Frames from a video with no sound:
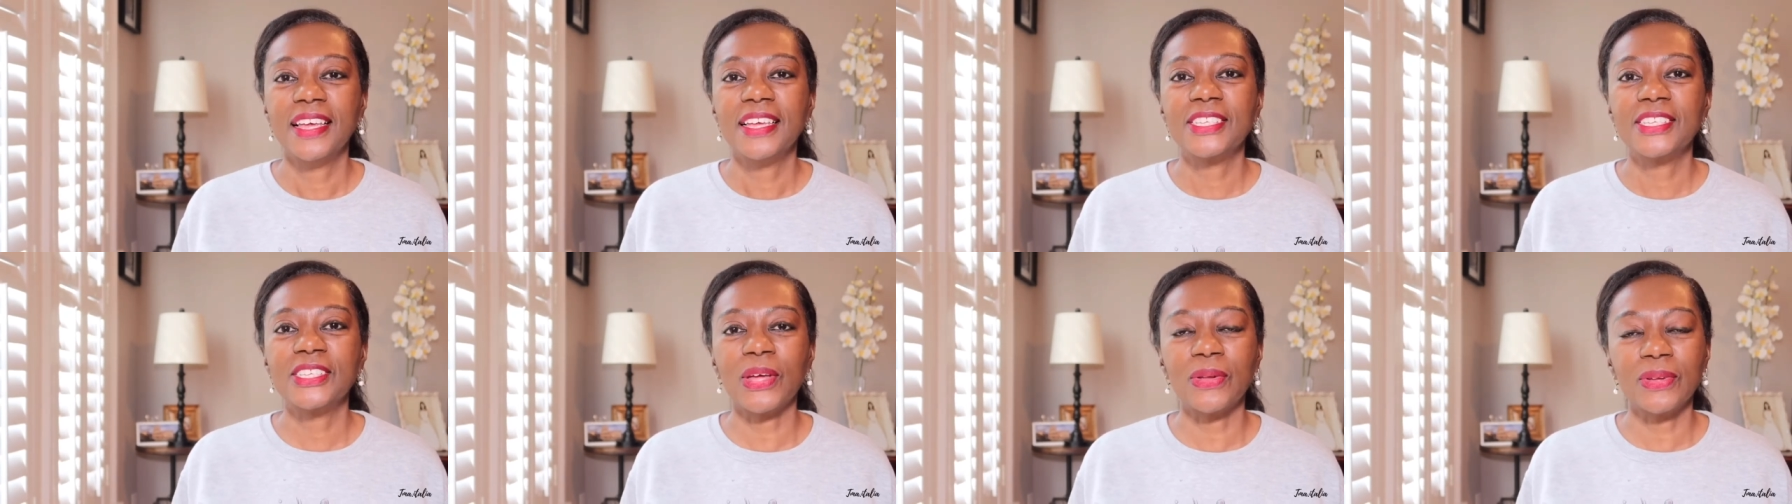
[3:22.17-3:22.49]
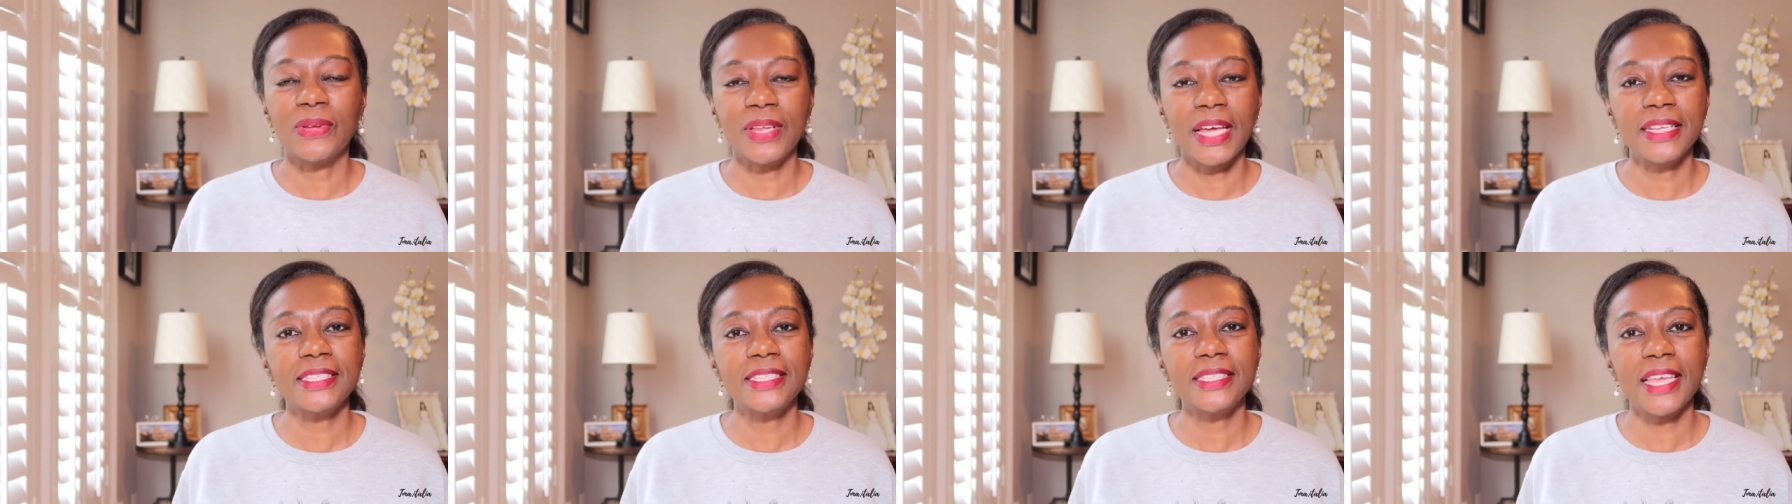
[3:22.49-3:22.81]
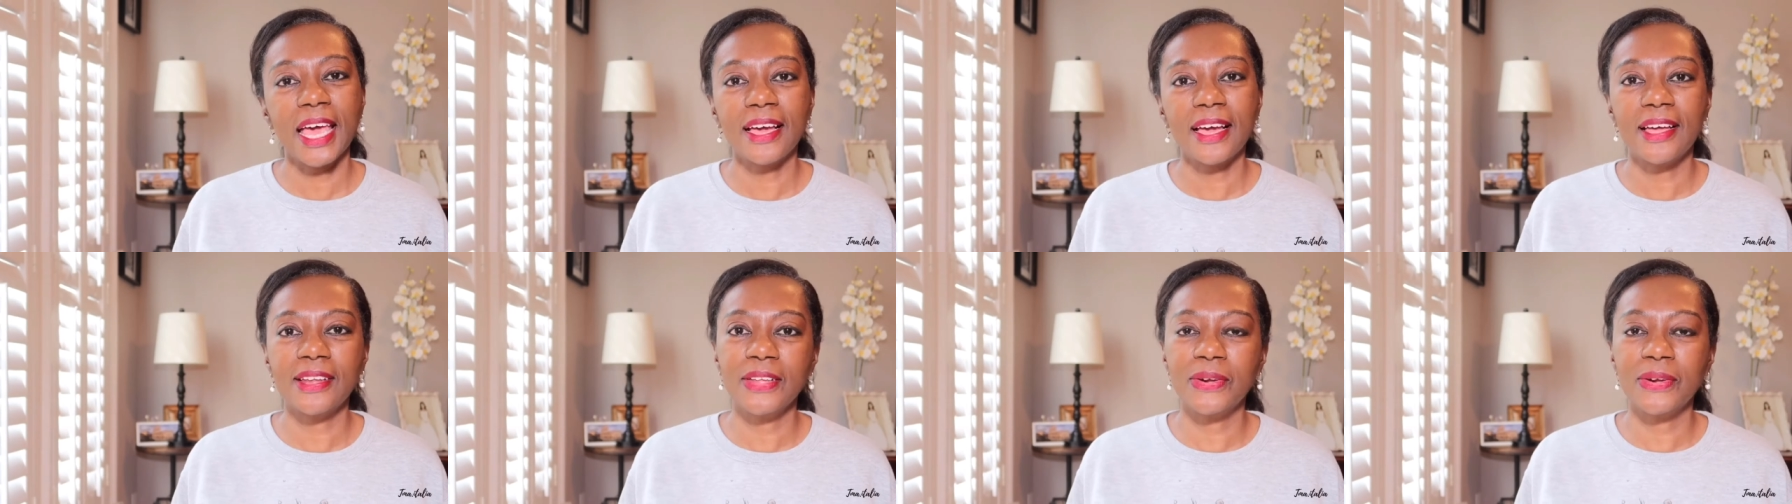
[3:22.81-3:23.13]
So let's
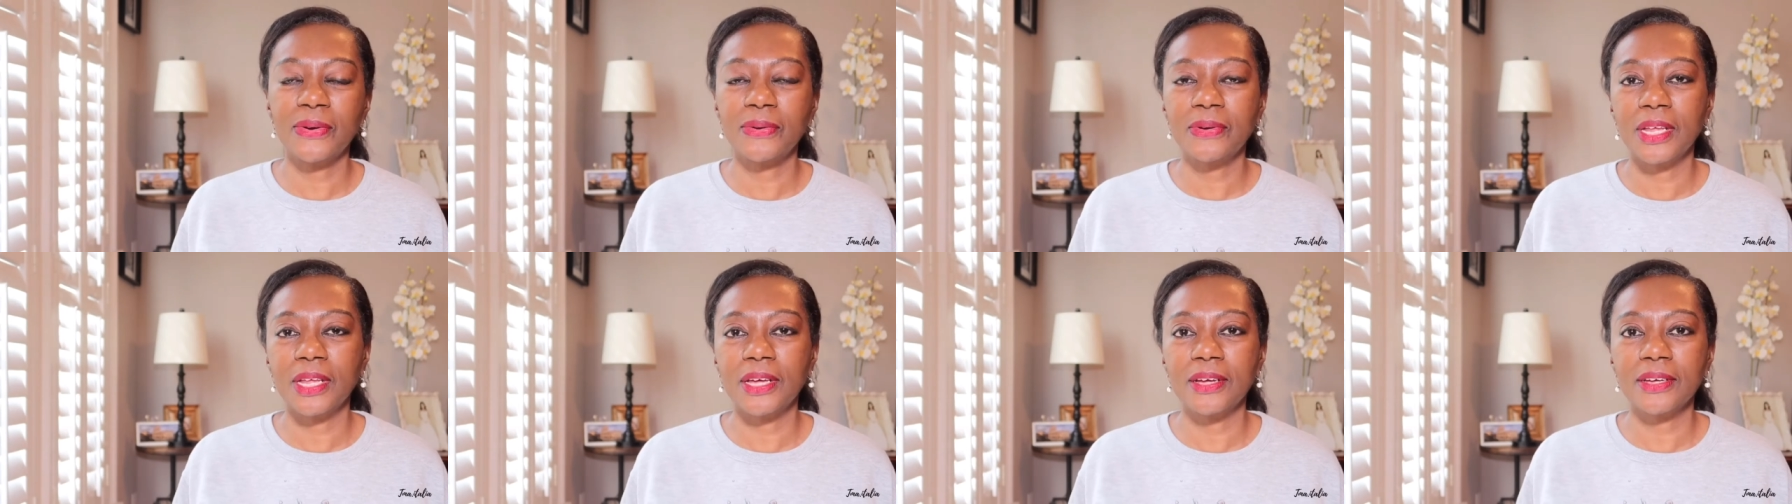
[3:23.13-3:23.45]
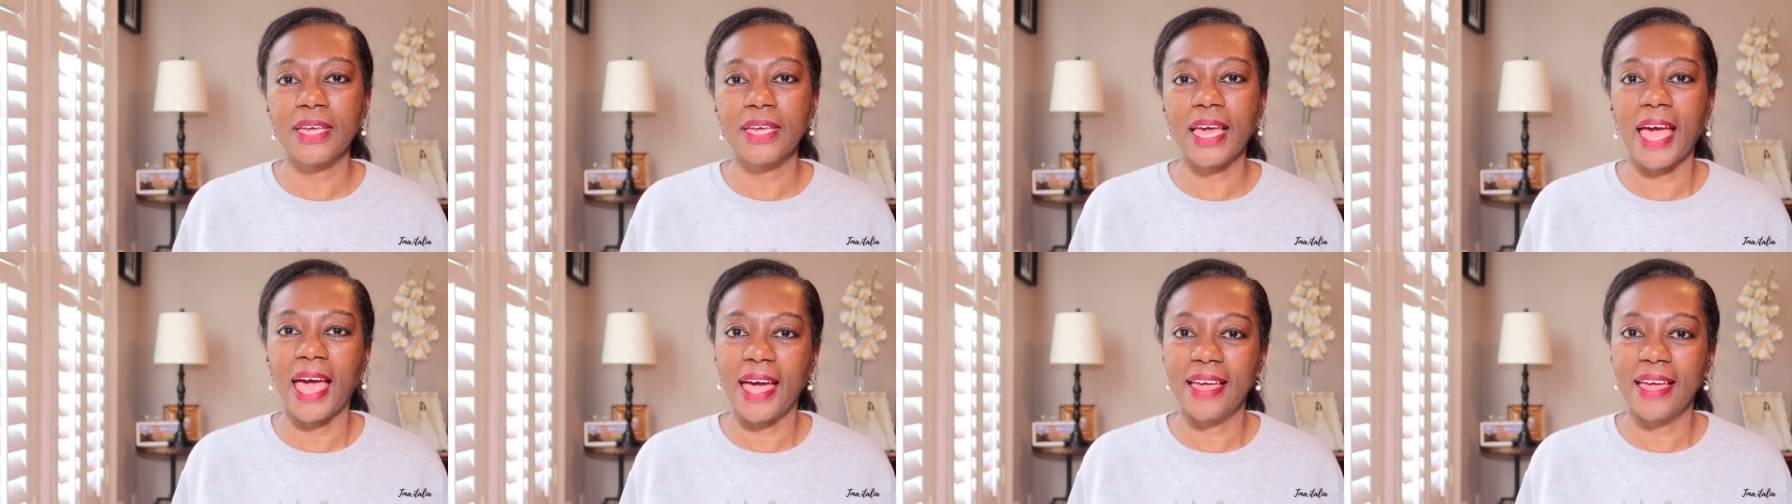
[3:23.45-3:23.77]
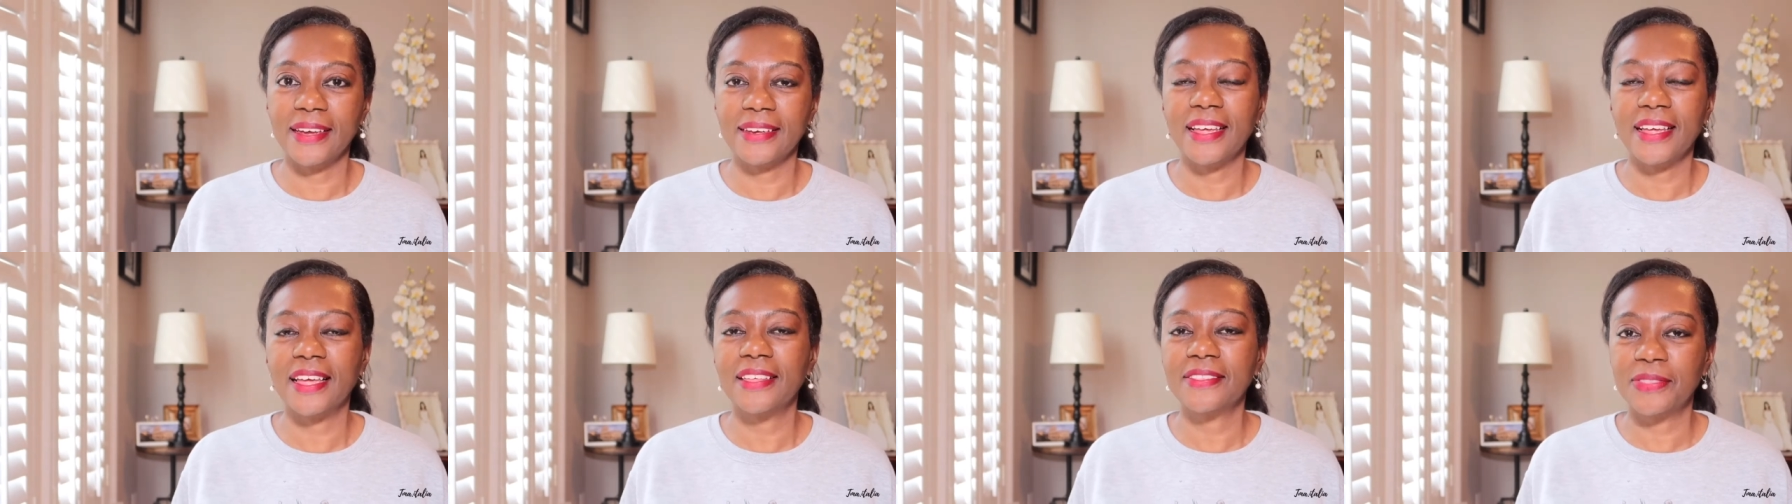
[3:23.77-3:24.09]
take a little look
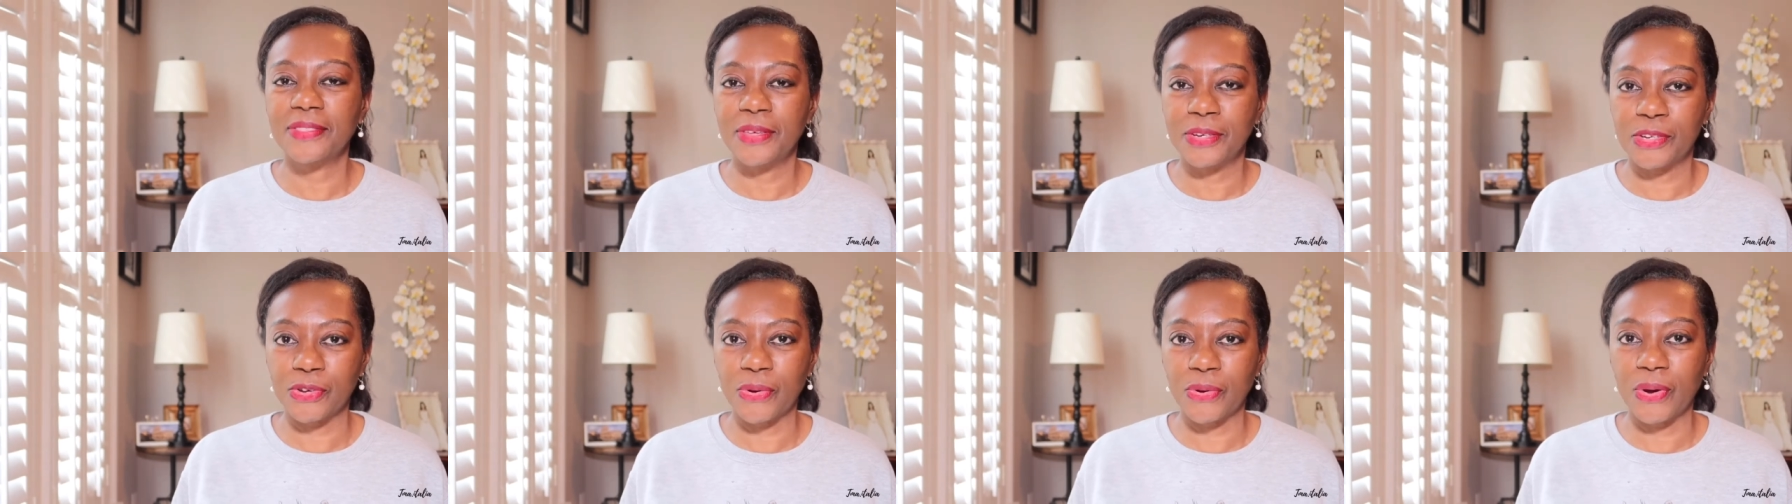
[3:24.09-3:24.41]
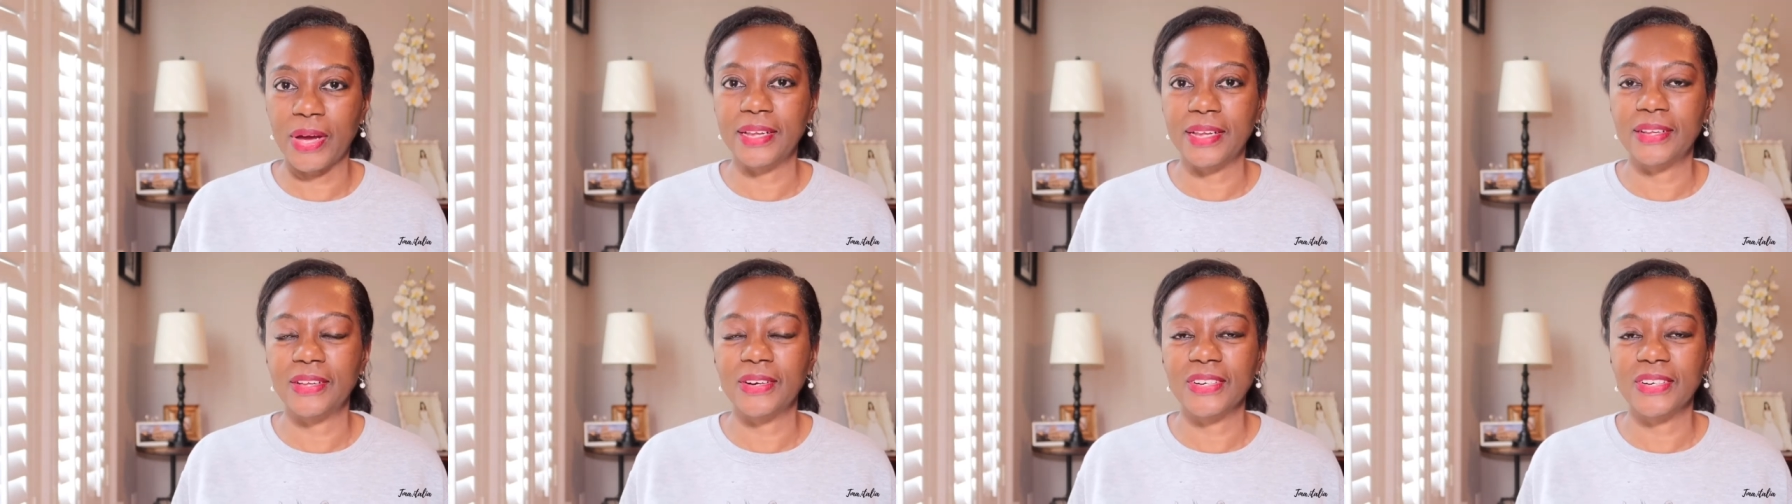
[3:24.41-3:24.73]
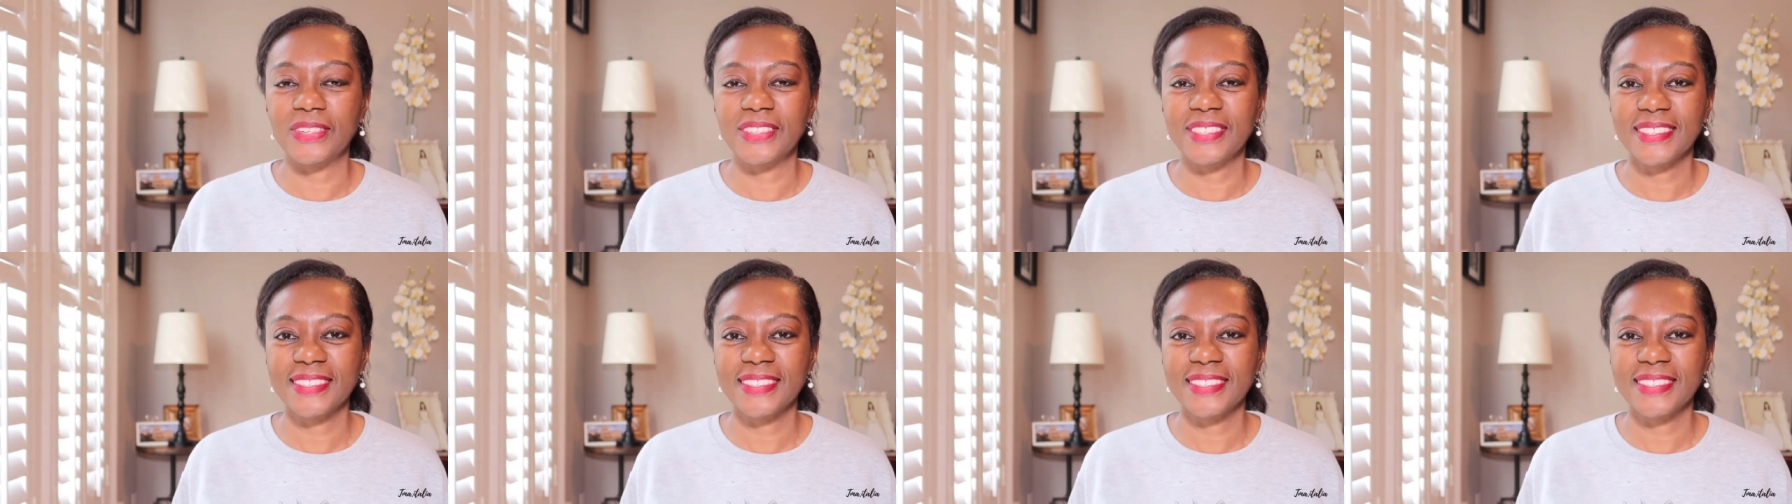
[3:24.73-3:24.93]
at the trailer.